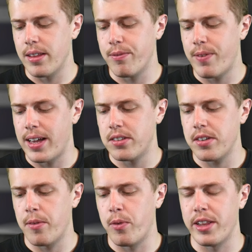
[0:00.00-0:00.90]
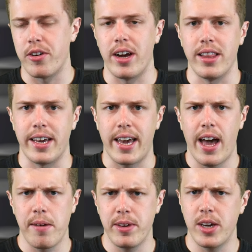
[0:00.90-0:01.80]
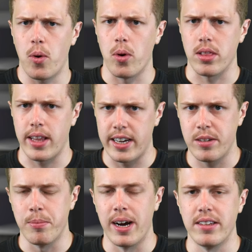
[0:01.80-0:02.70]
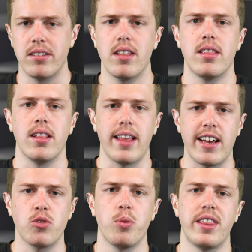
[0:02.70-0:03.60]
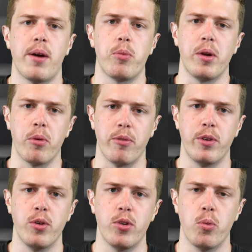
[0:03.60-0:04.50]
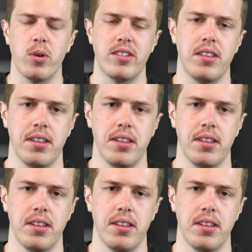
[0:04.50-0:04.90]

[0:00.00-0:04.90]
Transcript: the fence of whether I like heavy or light mice. The last one that we reviewed was the